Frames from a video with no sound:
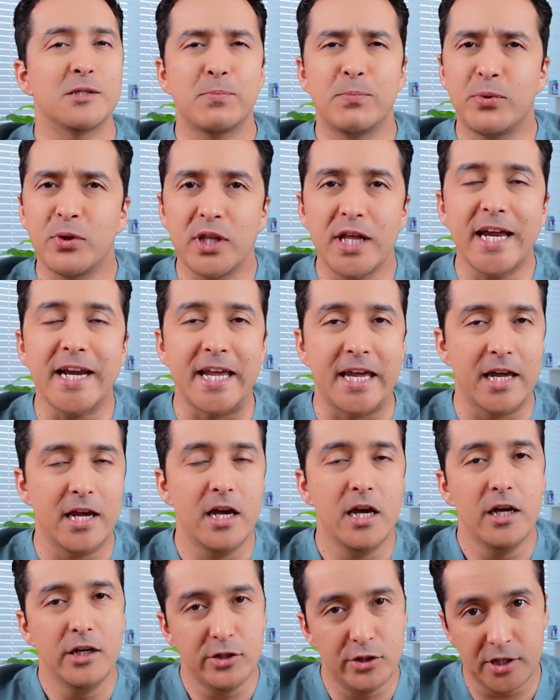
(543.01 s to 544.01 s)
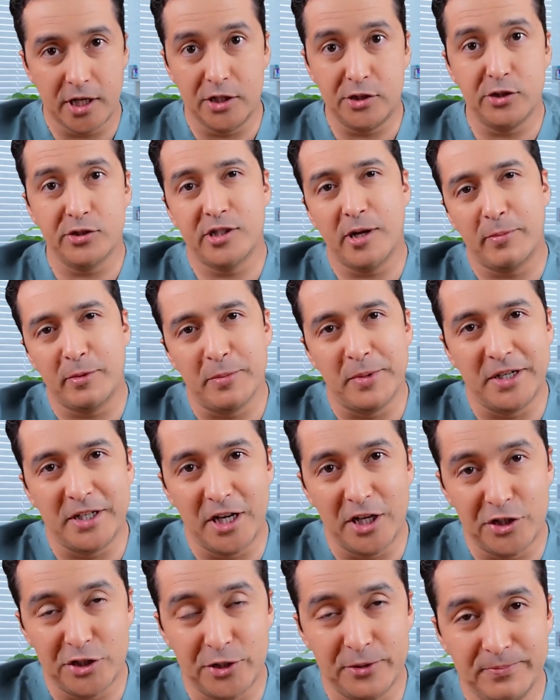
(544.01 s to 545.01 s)
is plenty to get your
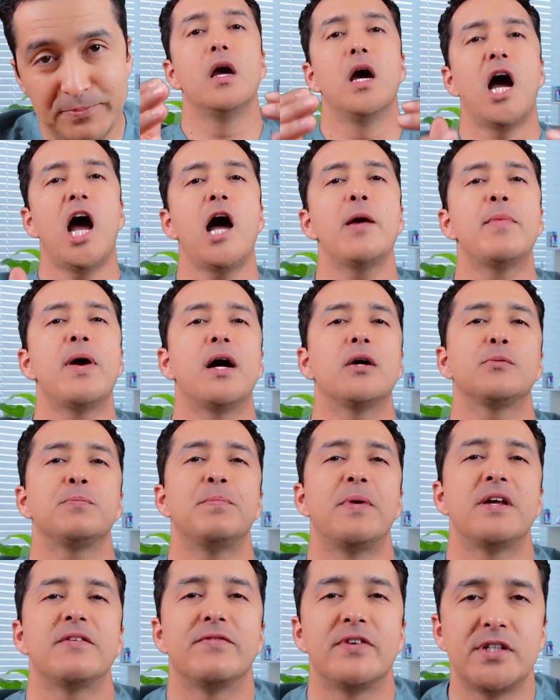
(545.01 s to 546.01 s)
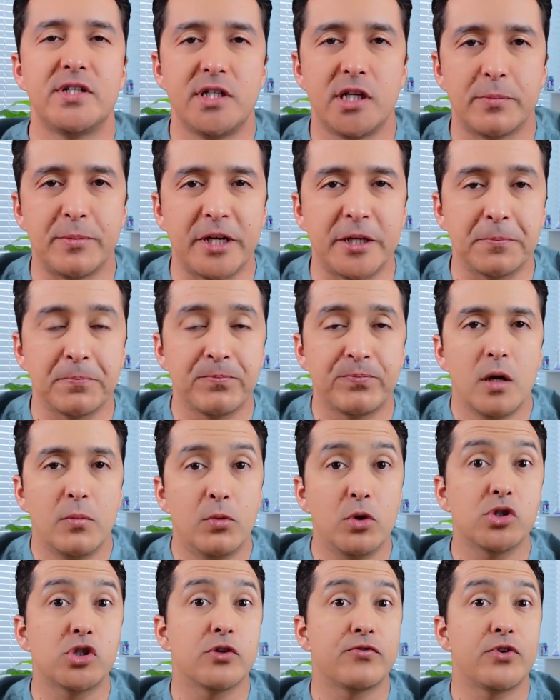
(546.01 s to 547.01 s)
supplementation. How about benfotiamine?
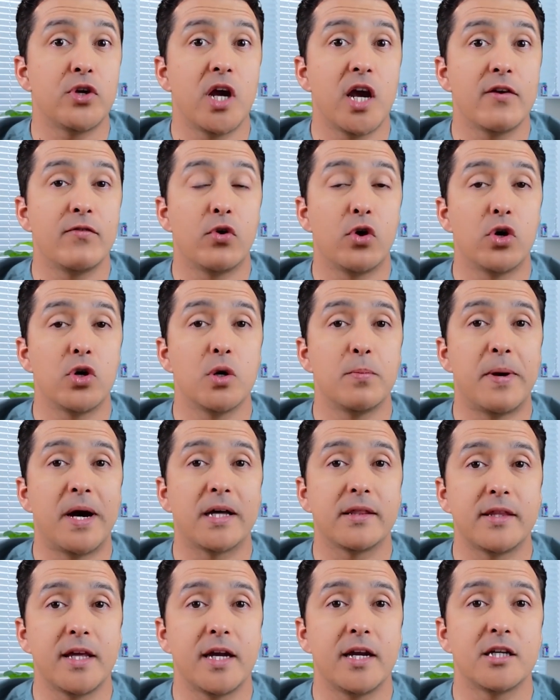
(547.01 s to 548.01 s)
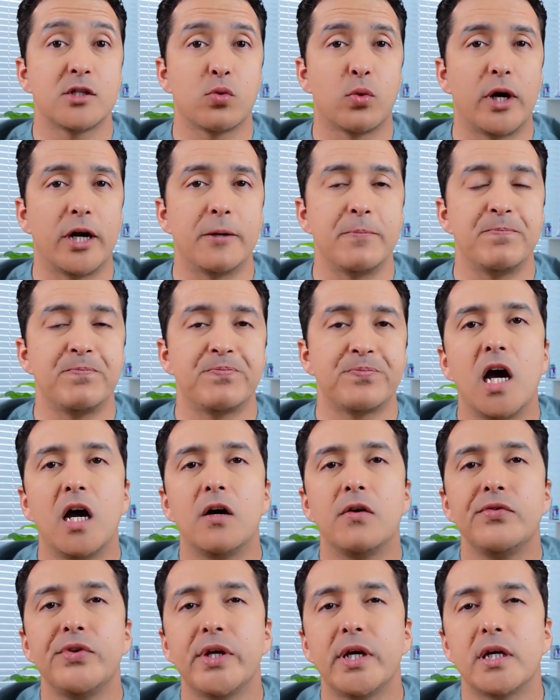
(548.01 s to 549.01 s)
Most of you have heard about that as well.
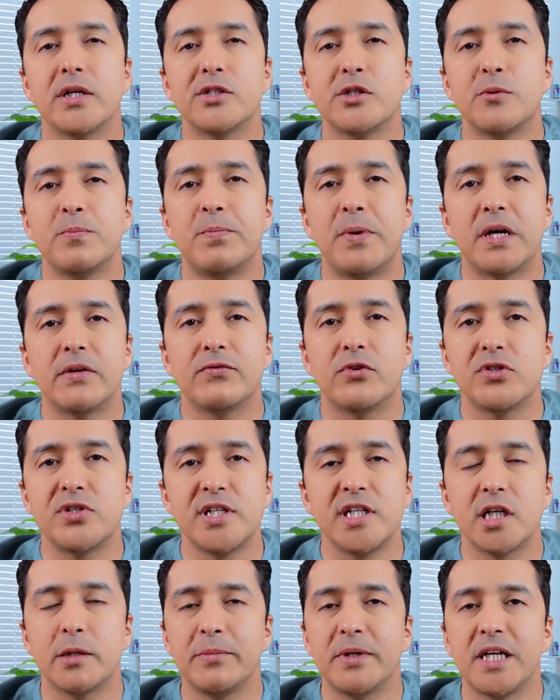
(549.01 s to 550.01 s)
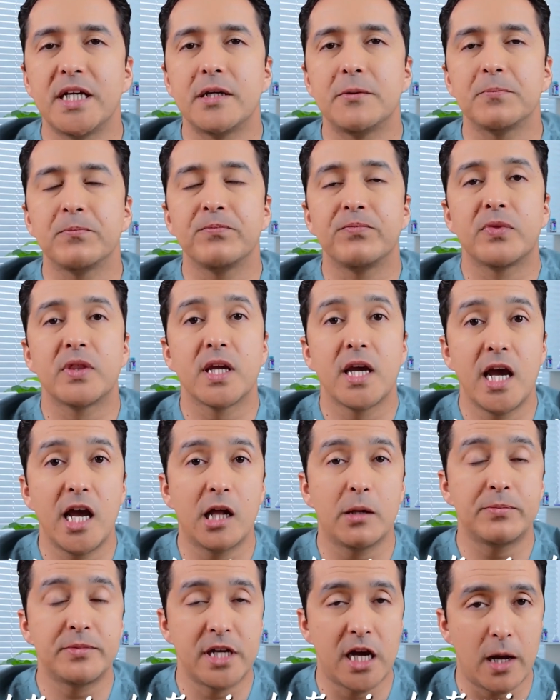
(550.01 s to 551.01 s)
How does benfotiamine
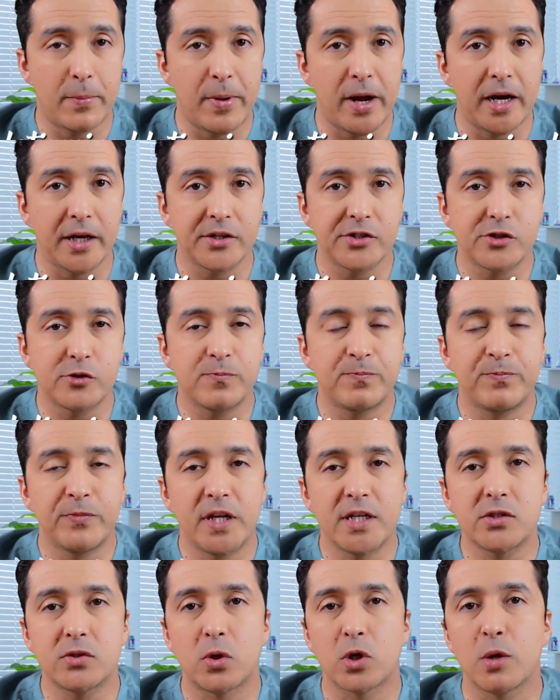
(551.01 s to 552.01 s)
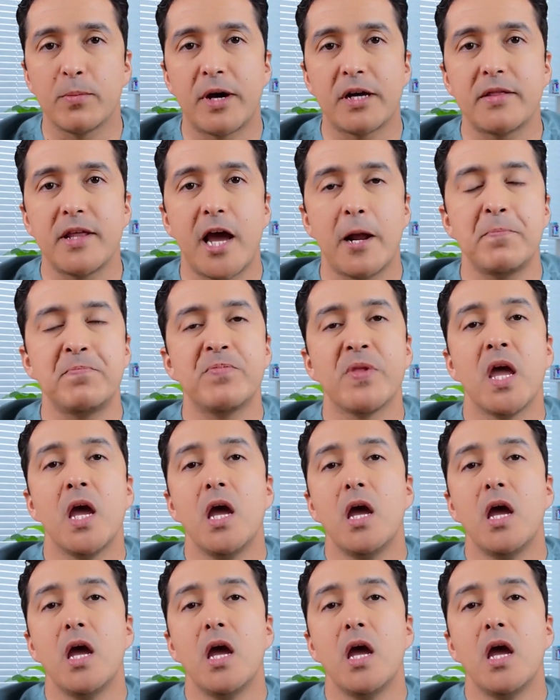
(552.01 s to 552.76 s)
help diabetics? Let's talk about that.